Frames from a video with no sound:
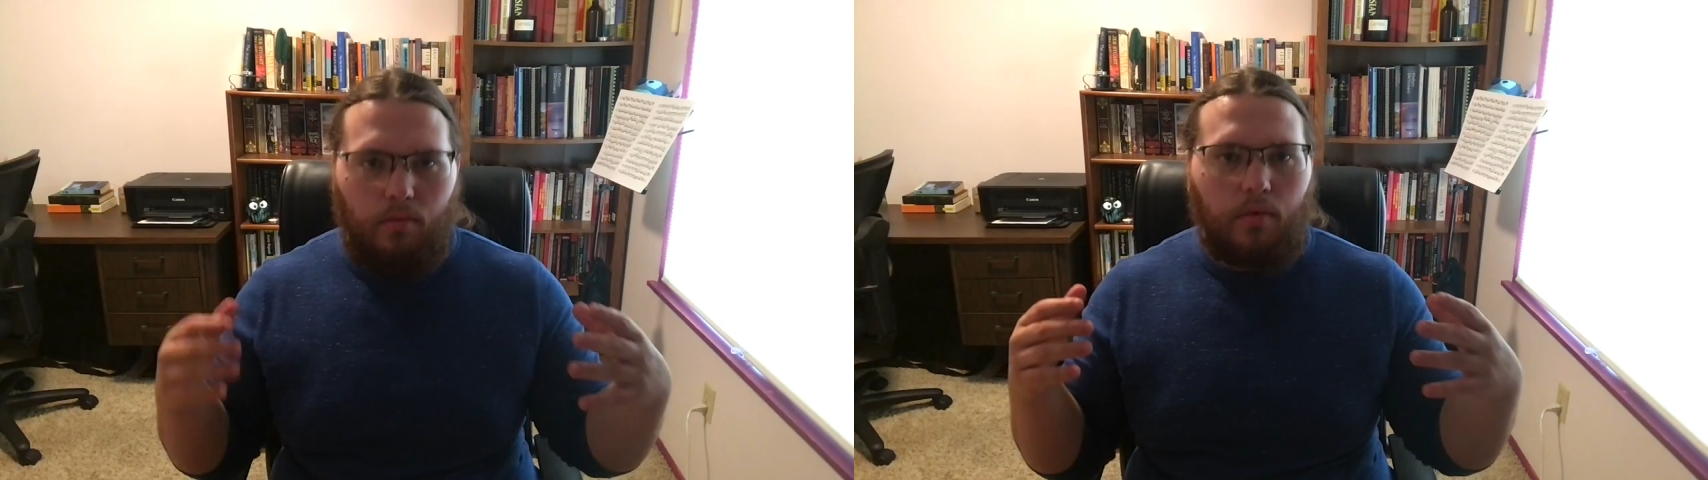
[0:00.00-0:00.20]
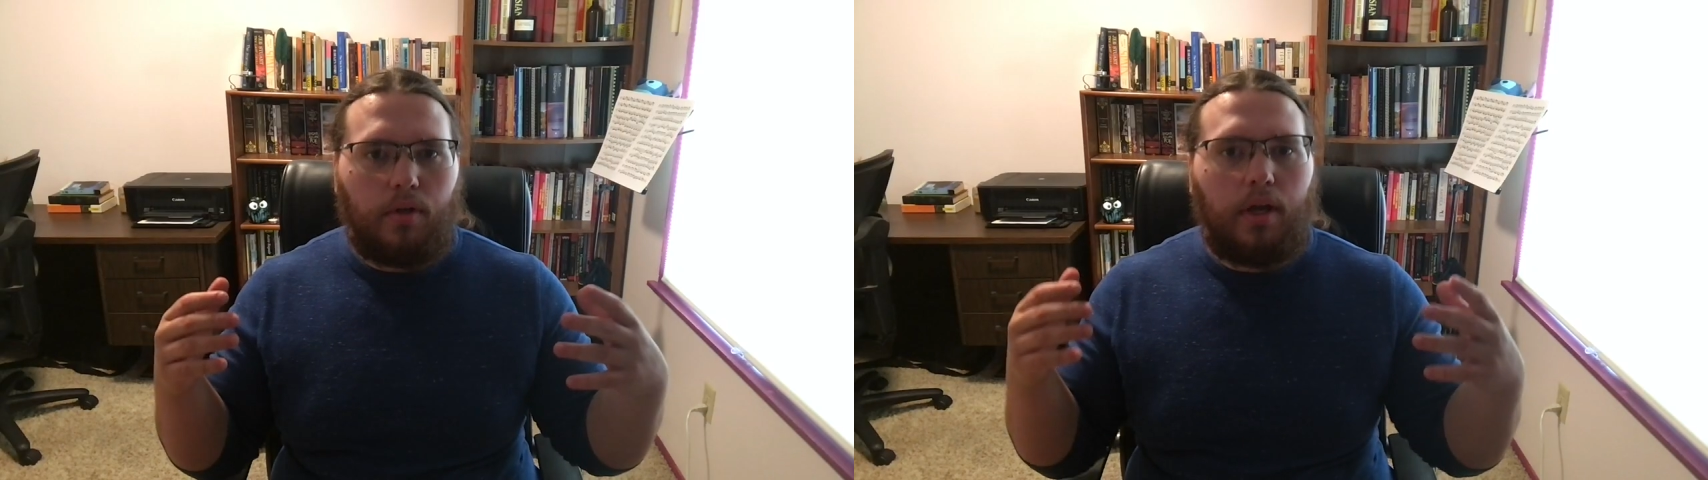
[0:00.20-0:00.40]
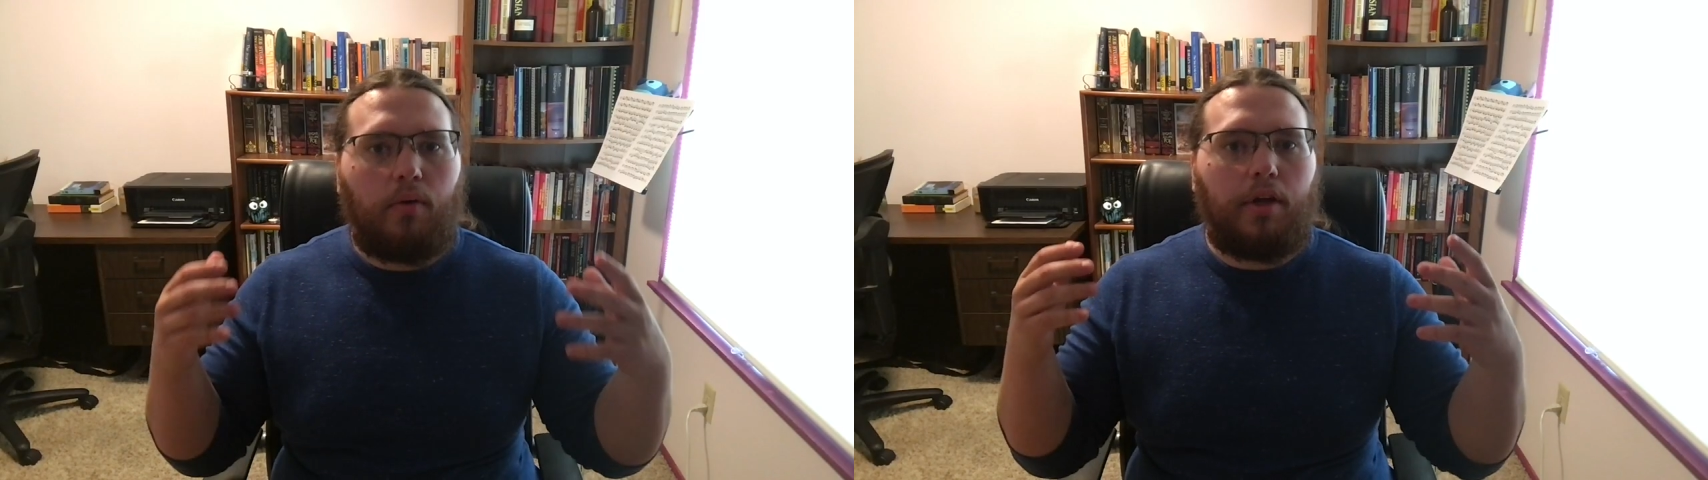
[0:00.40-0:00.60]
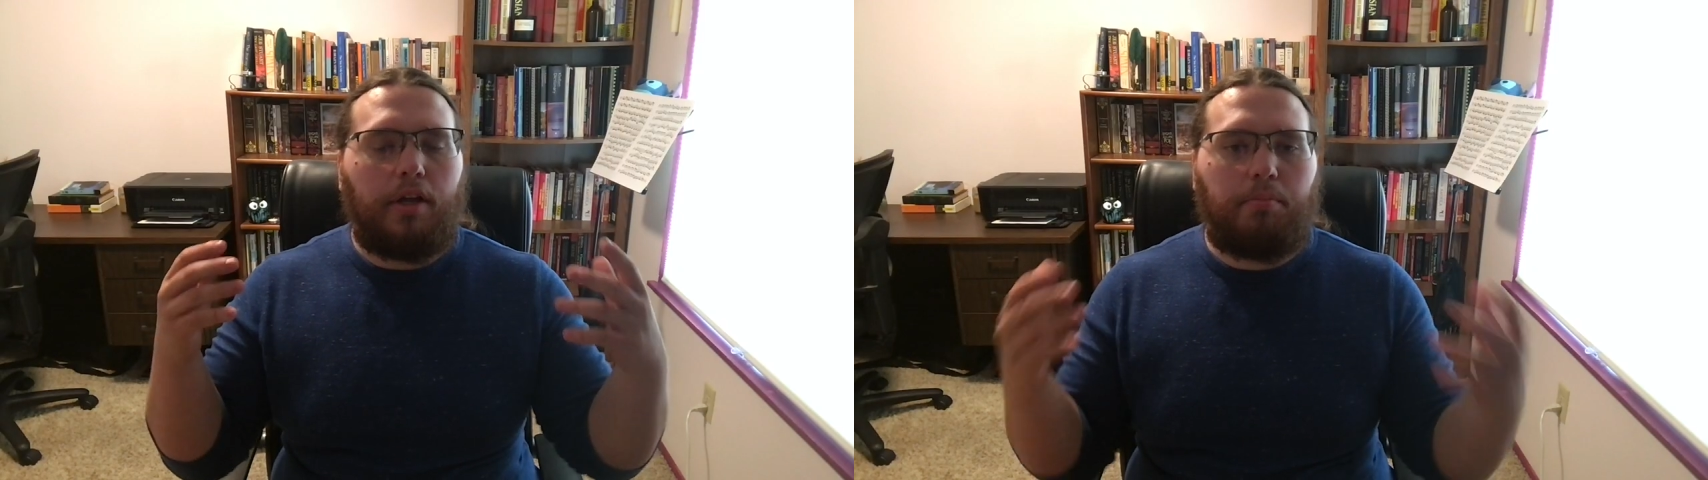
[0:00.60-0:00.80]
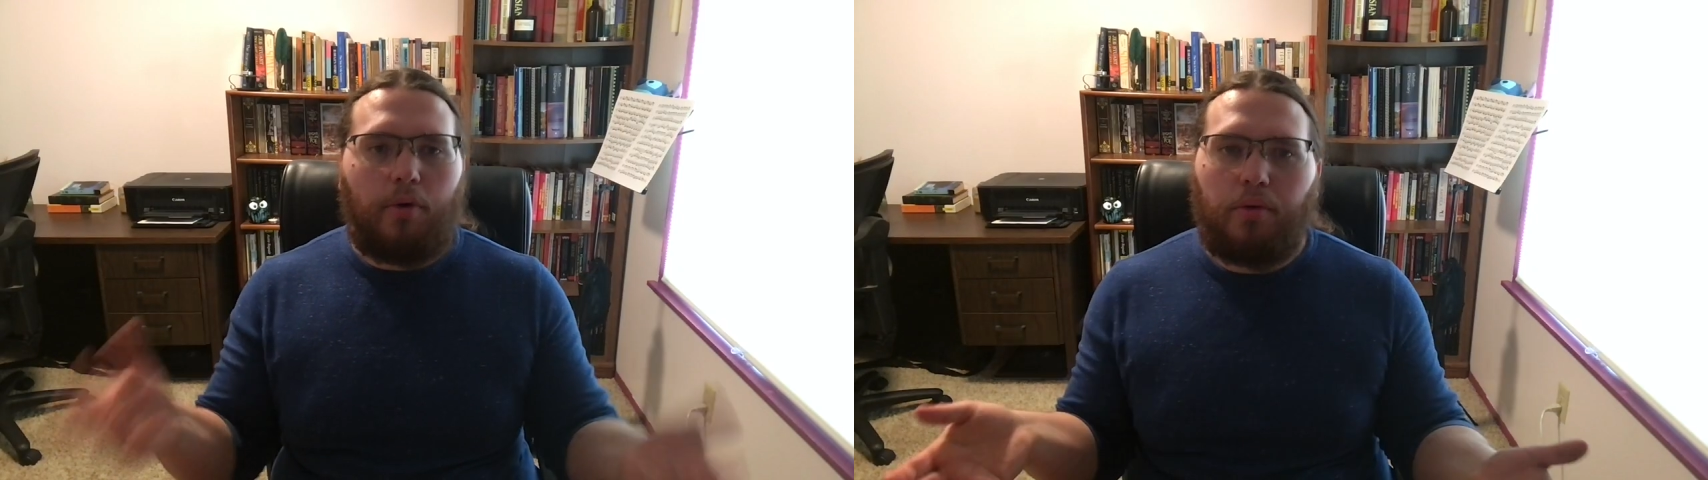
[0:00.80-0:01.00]
Now,
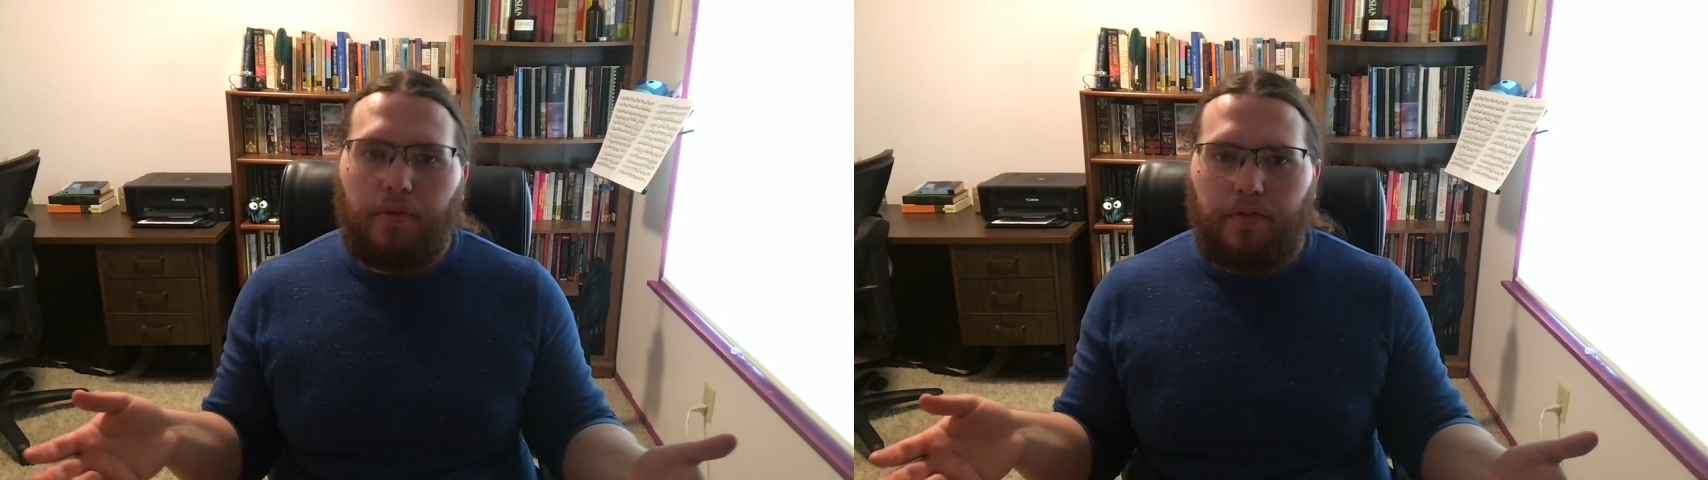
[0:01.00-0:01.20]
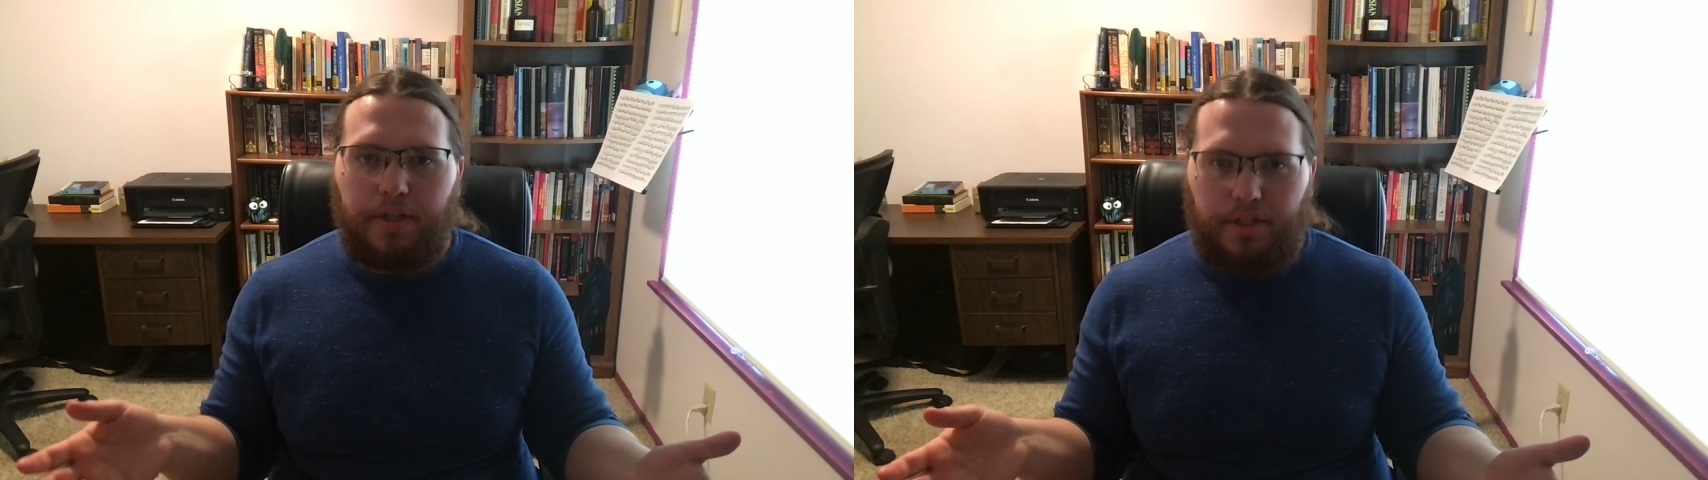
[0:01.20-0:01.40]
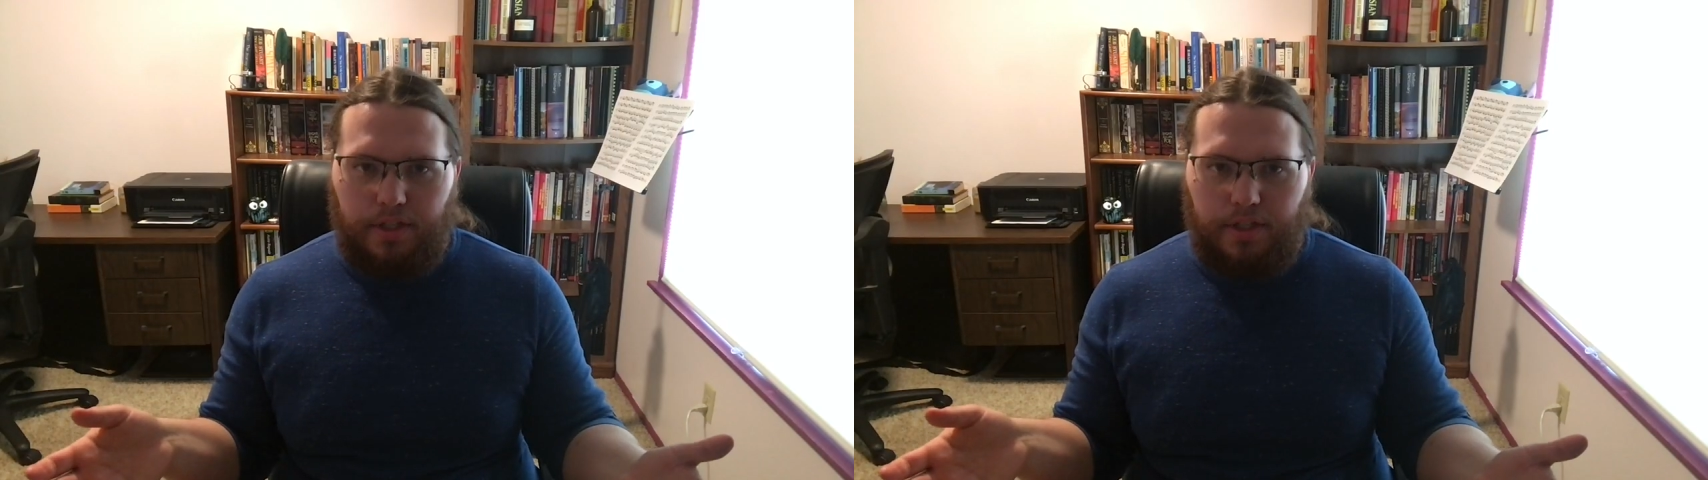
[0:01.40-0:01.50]
in both of these